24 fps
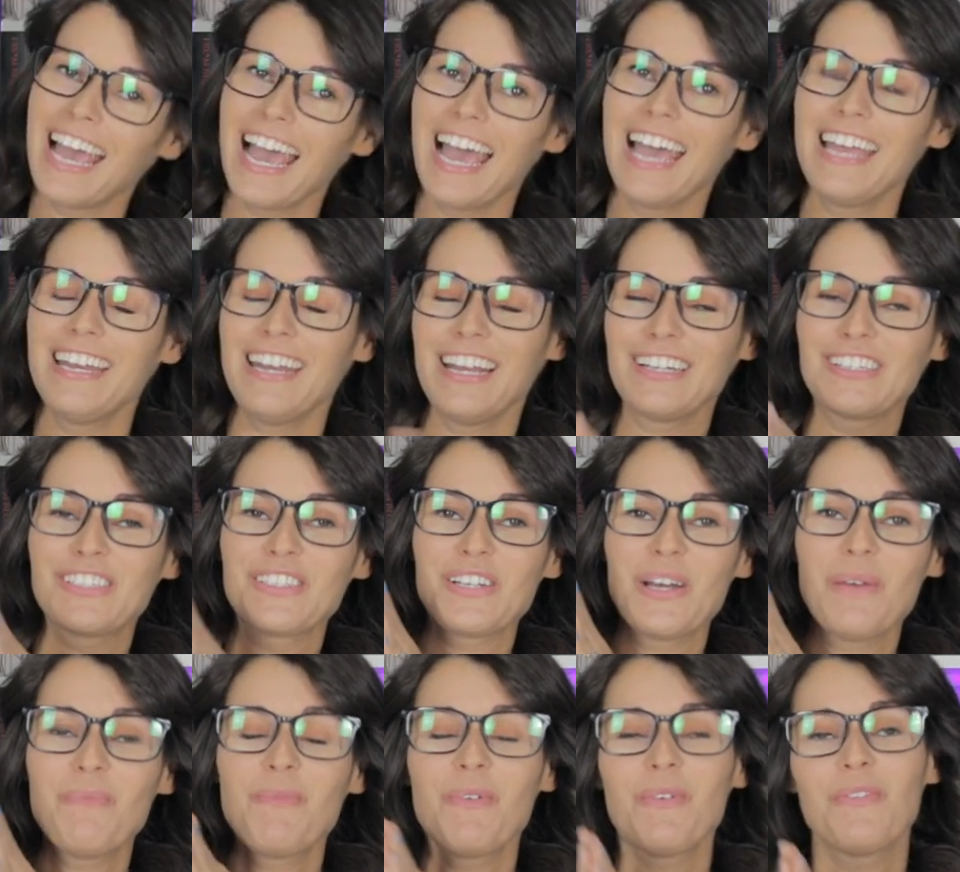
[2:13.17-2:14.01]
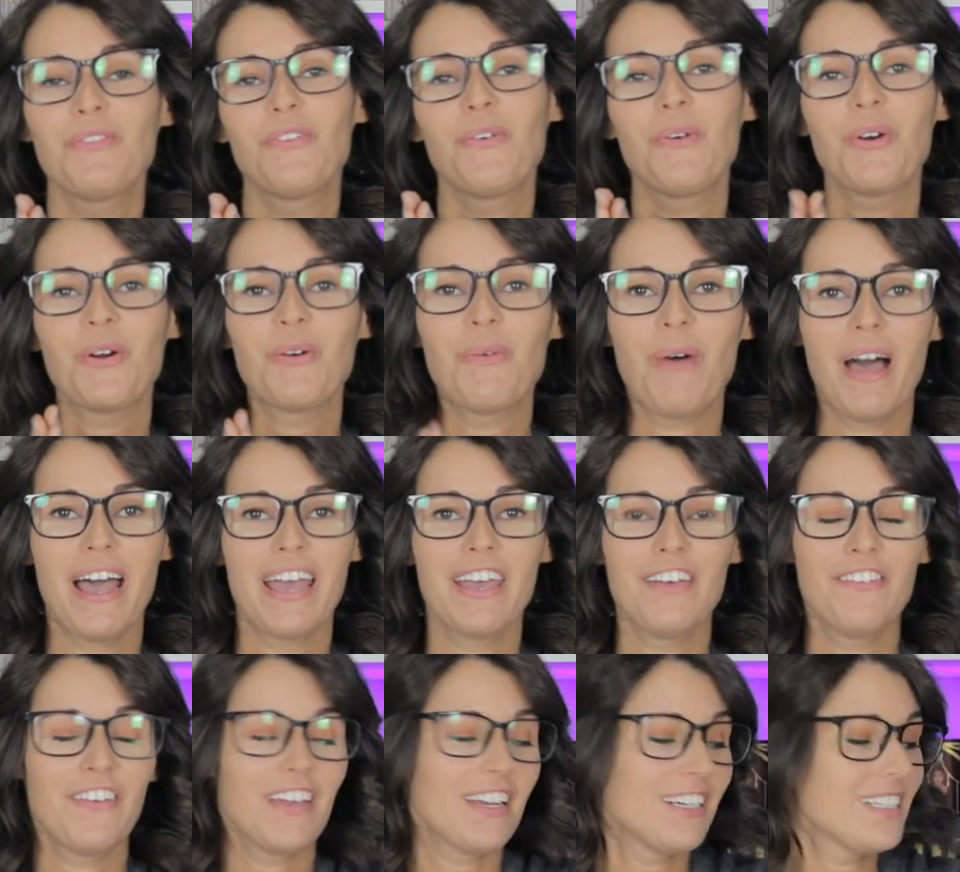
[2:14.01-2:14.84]
And next up for
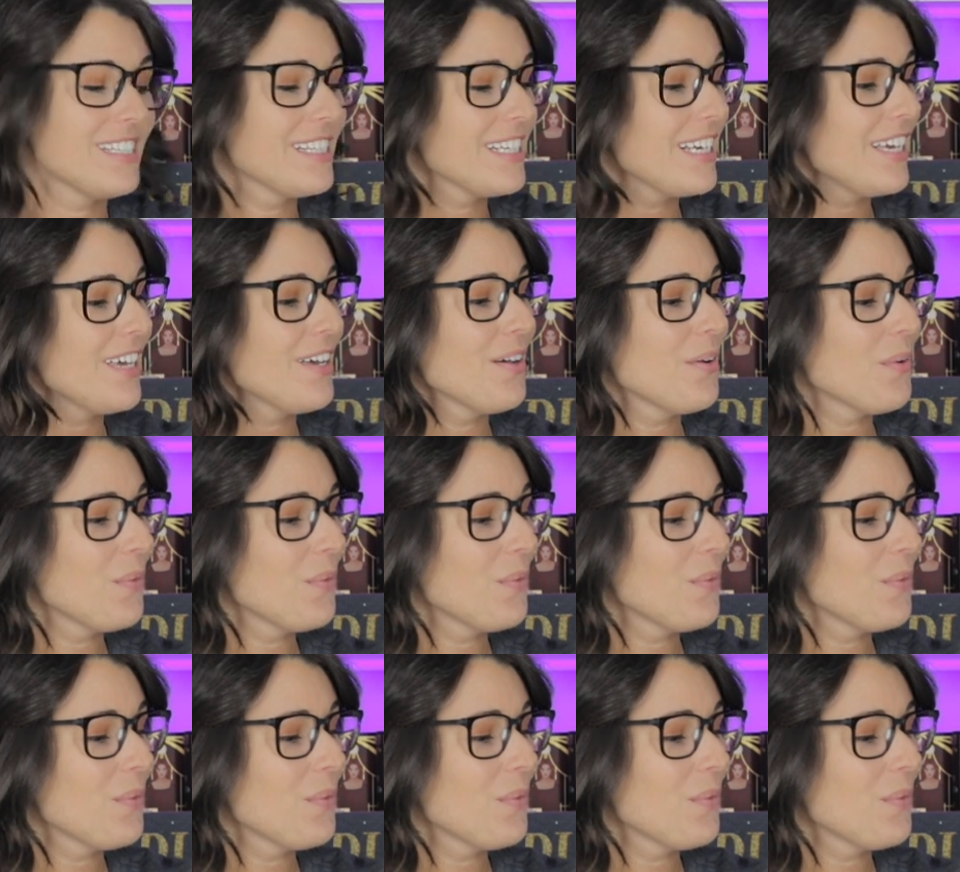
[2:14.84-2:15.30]
YA fantasy,